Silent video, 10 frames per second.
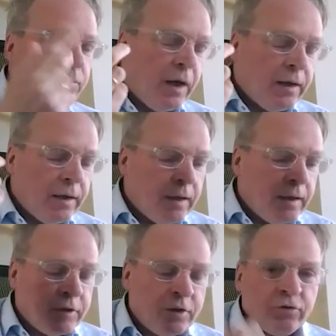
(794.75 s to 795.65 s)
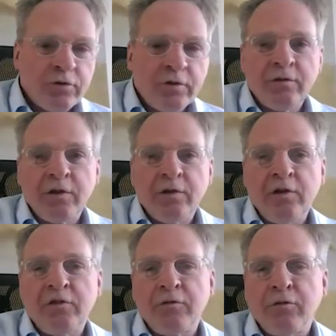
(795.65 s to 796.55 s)
I, I, have an interesting
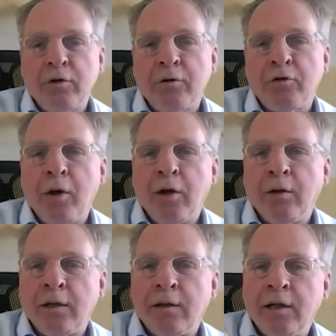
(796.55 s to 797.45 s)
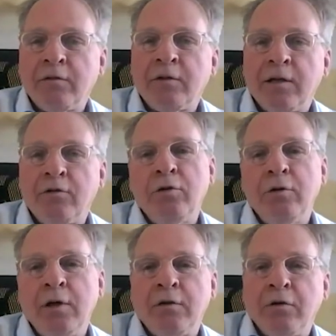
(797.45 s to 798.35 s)
statistic for you as well that less than two
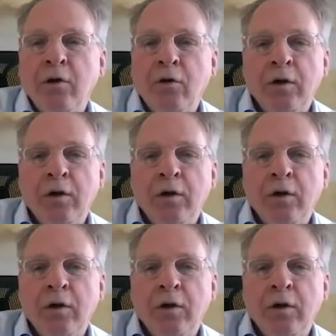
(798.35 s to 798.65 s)
years ago,